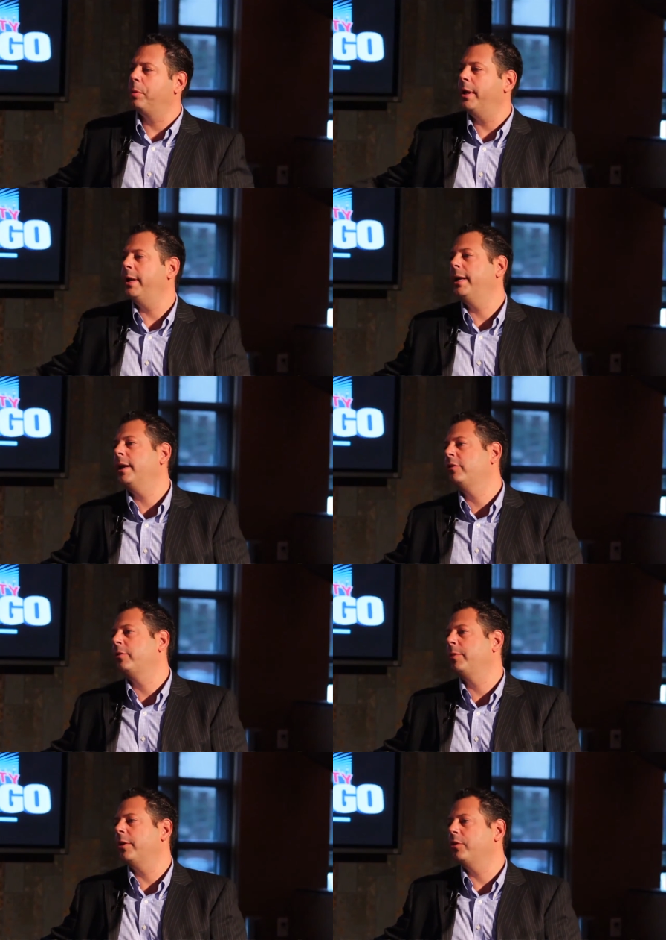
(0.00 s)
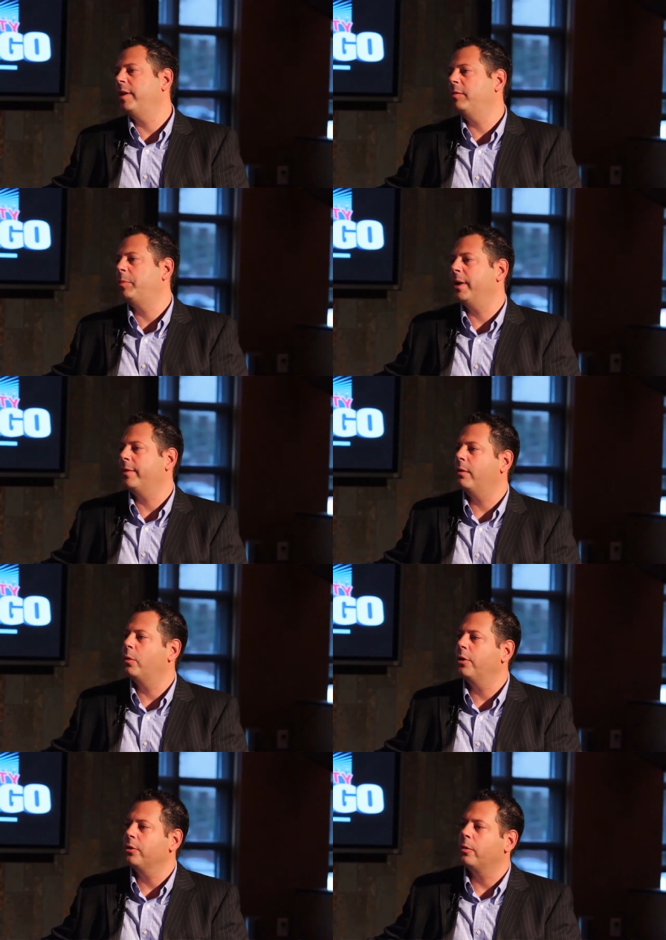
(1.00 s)
you were playing against from the other teams back then?
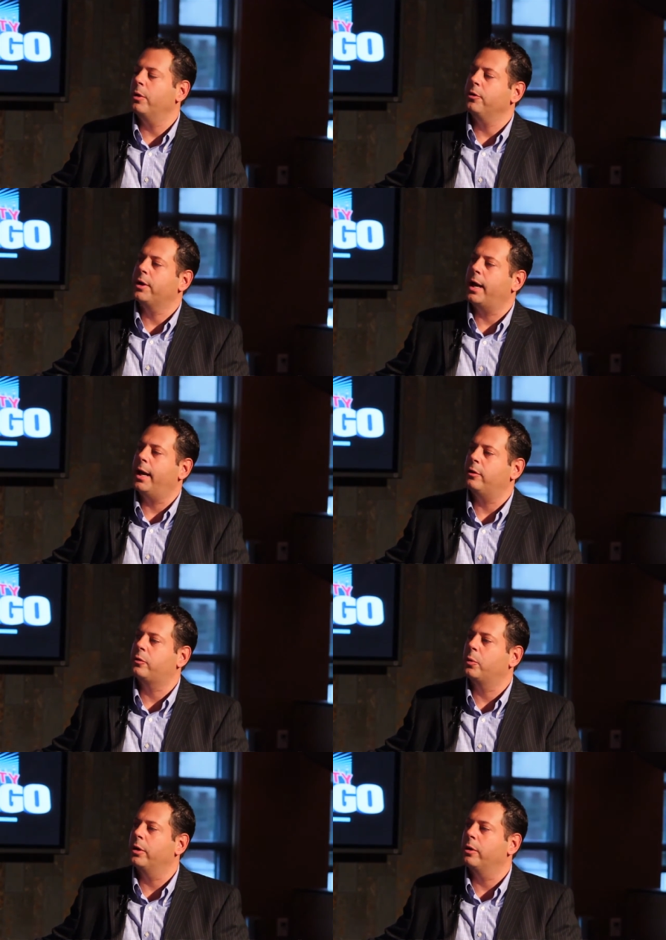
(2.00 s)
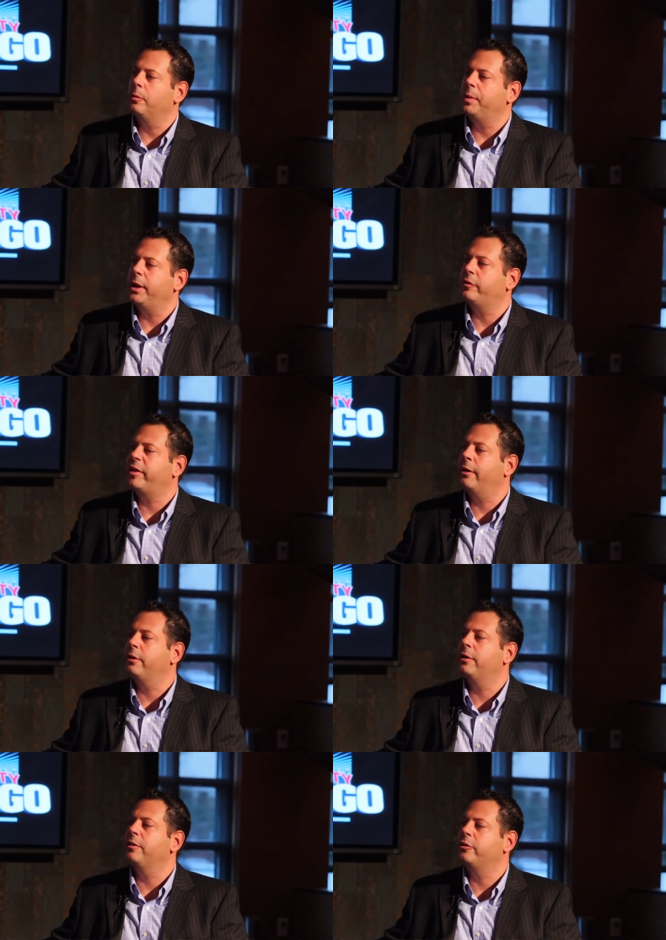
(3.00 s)
What other What other guys were being
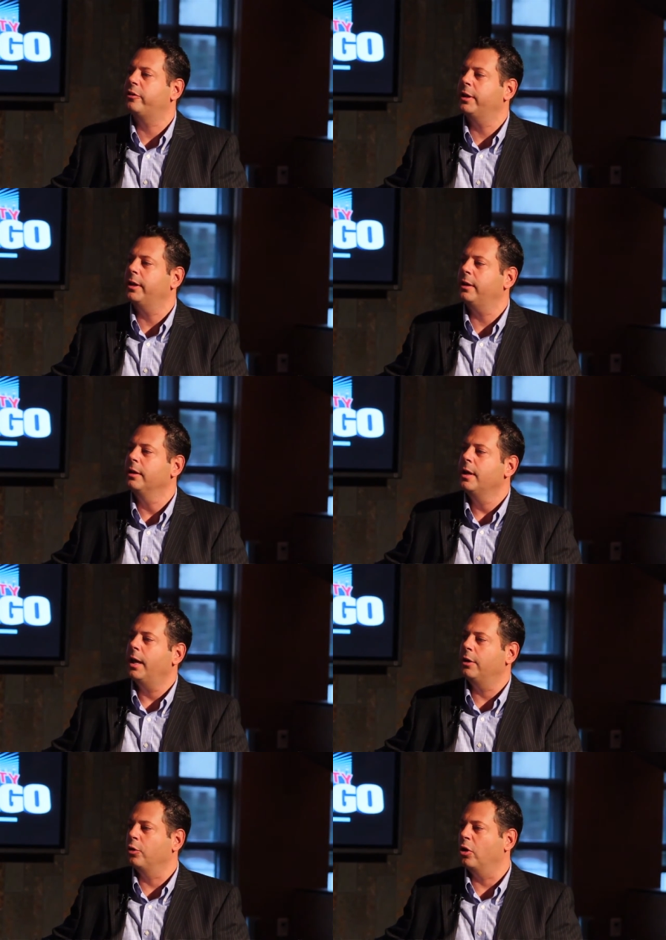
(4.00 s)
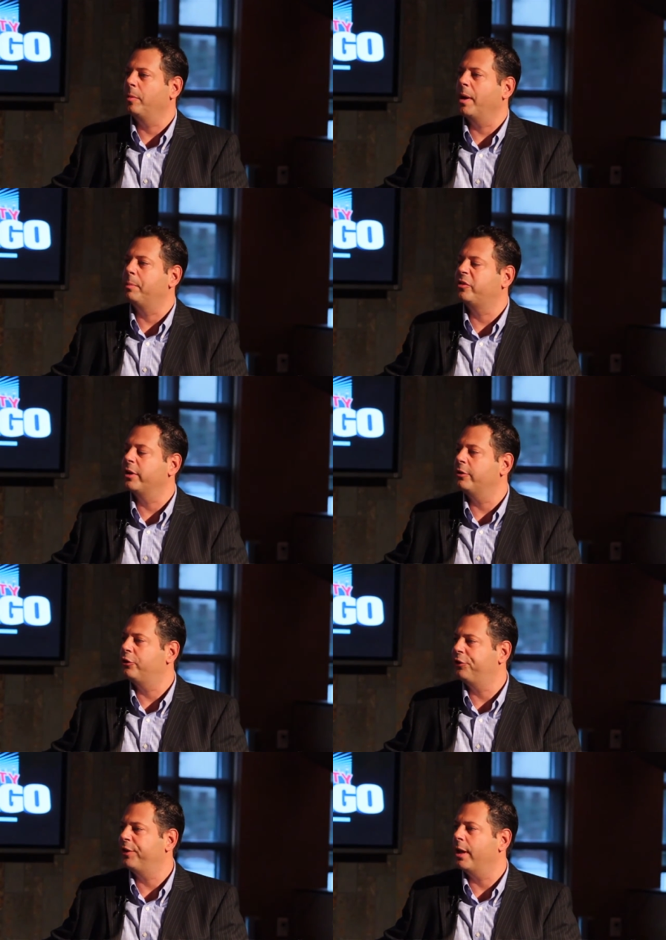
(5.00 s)
touted in the city and talked about besides
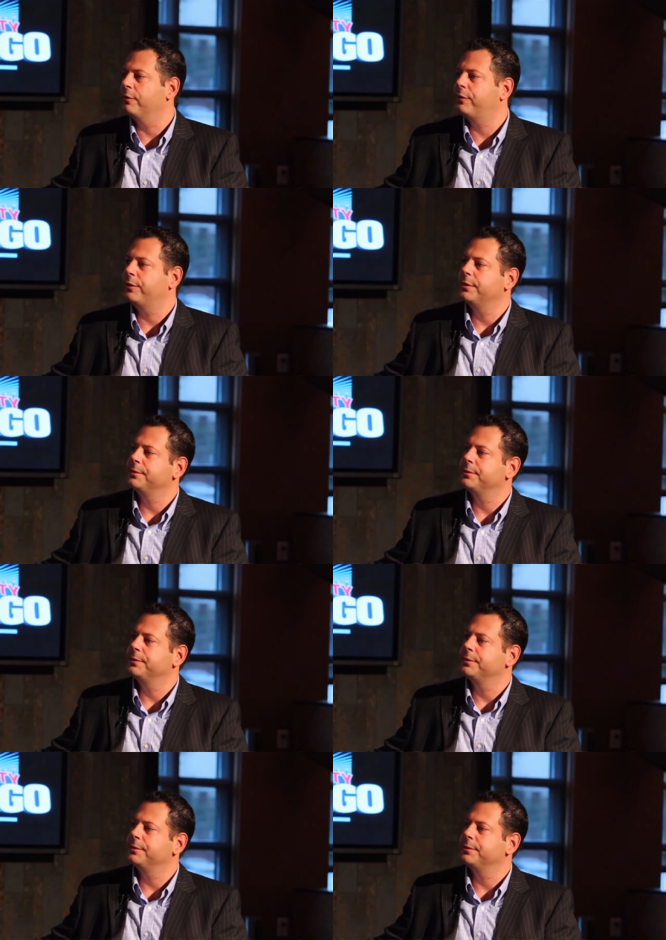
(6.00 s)
yourself?